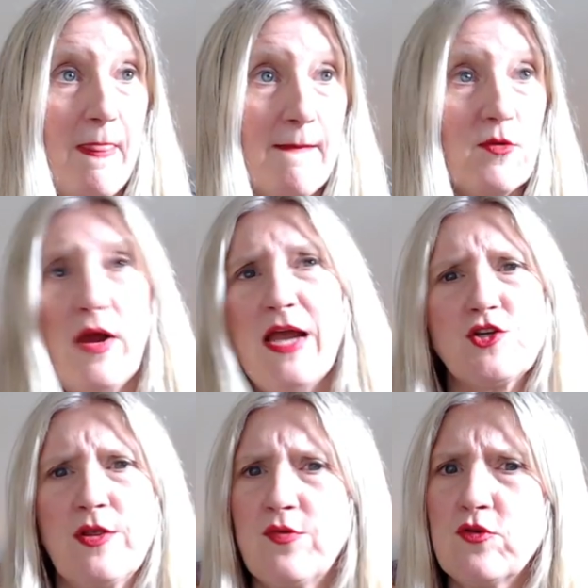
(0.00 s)
or
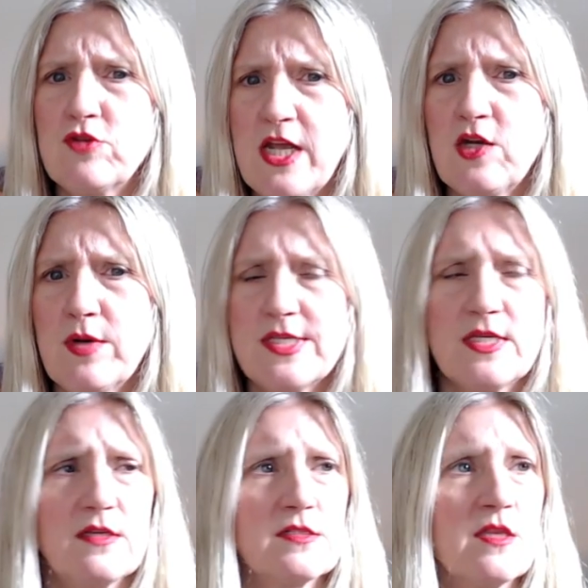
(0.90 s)
actually through January
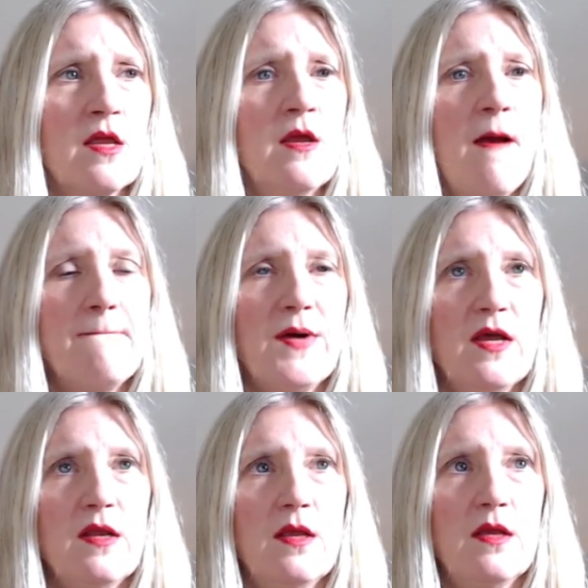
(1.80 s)
sixth.
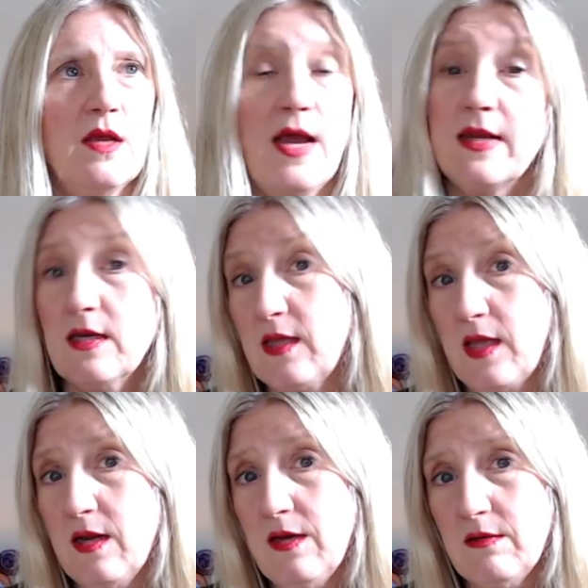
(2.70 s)
But I didn't
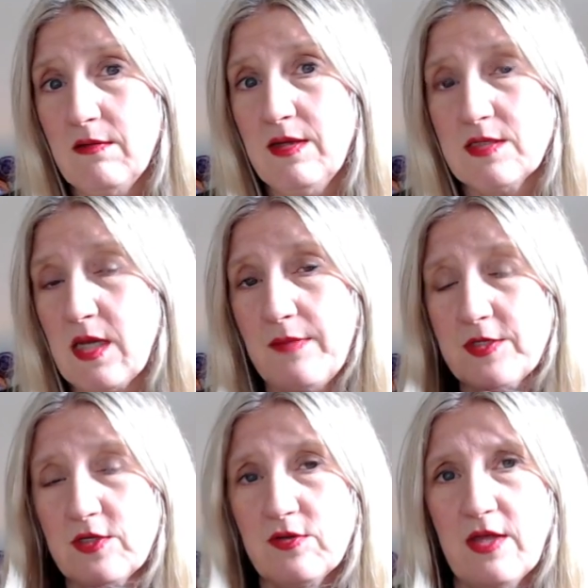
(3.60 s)
get it in time to
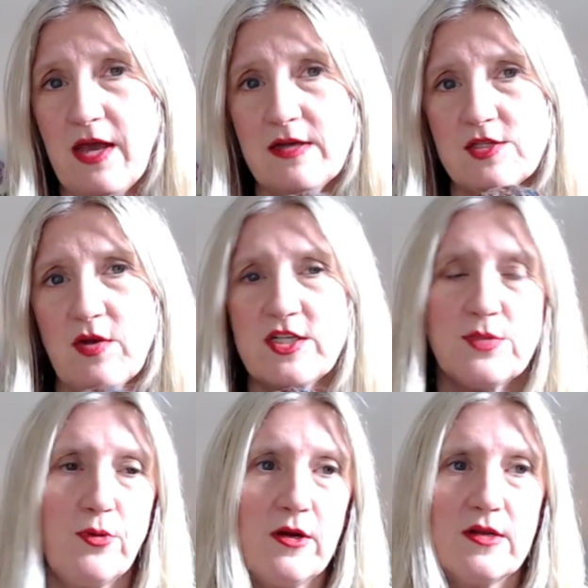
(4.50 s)
do that, so I just
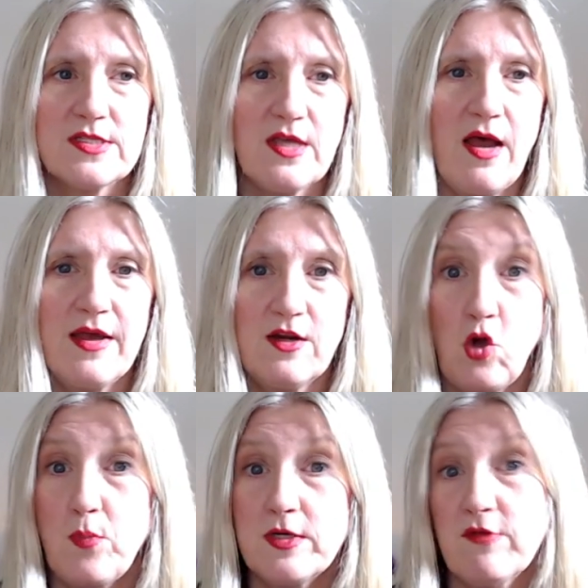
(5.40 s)
put it aside and
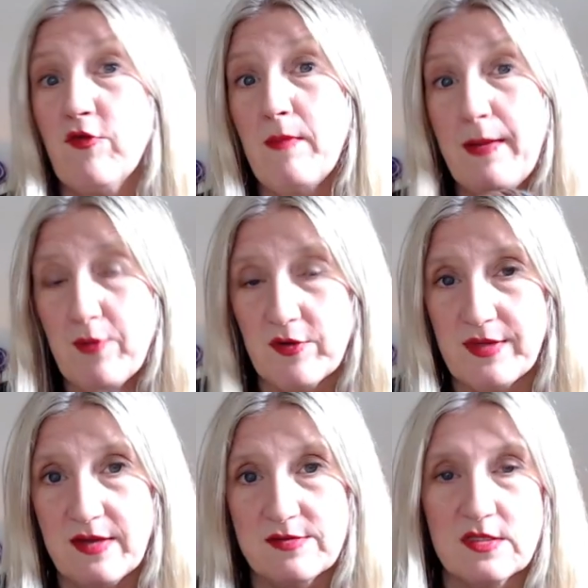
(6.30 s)
opened it for my
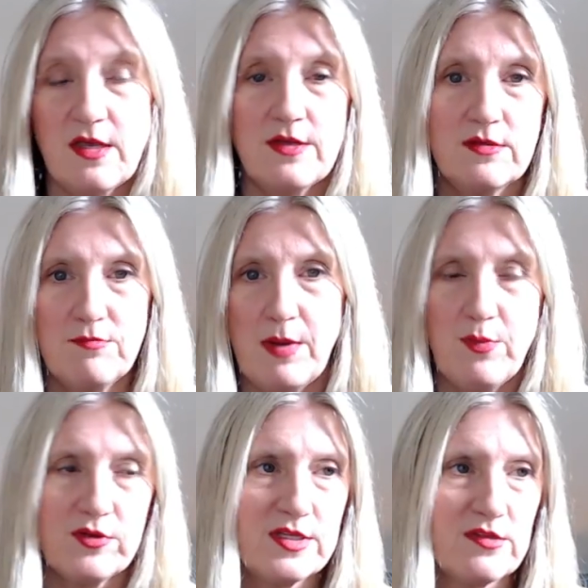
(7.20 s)
birthday instead. And my
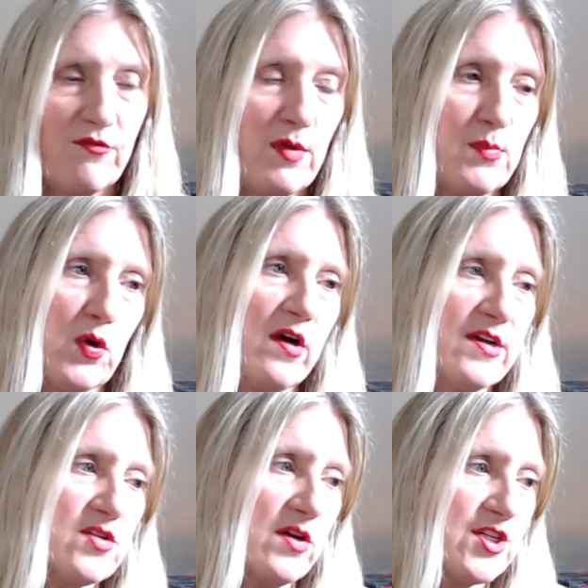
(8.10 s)
birthday's in February,
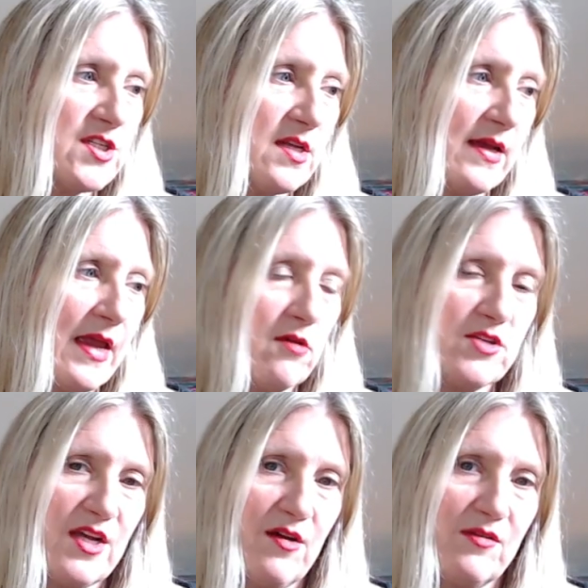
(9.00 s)
so I just did a
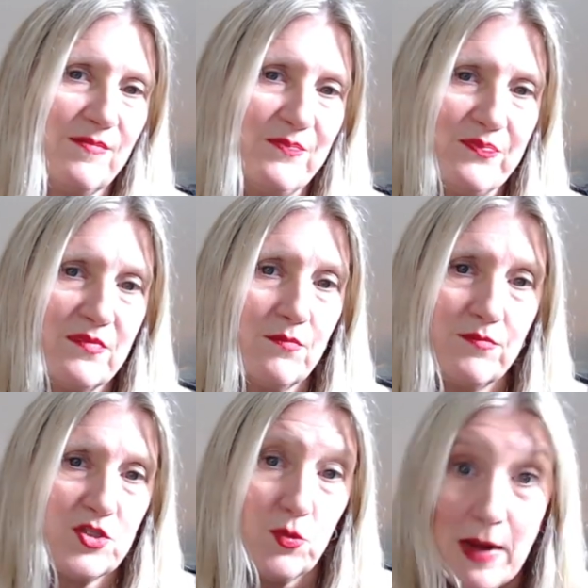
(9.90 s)
countdown
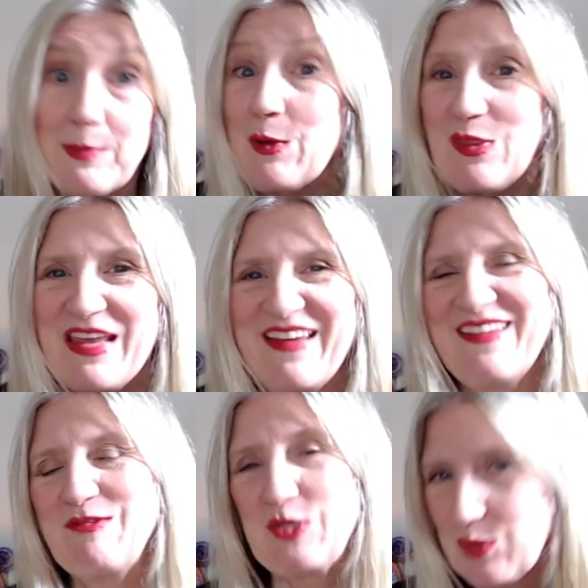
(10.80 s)
to my birthday,
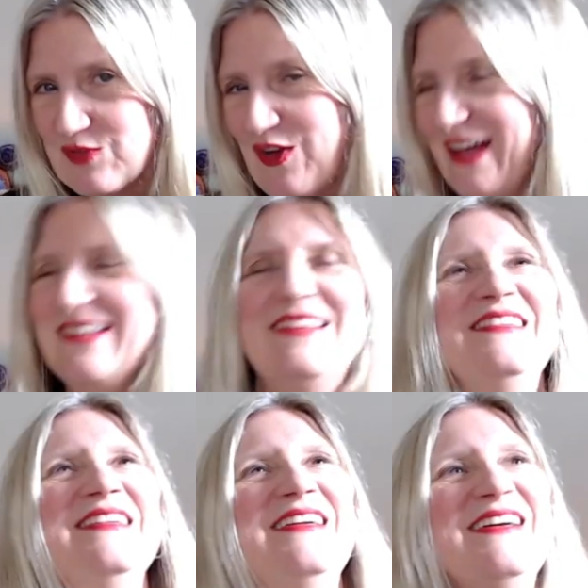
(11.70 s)
which was fun.
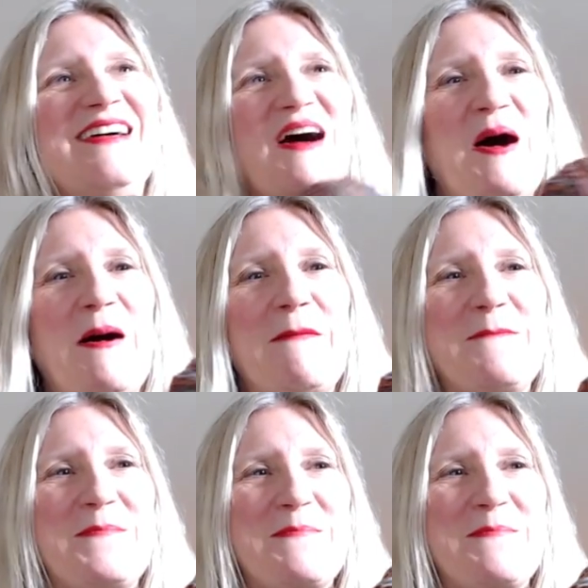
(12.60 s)
Um,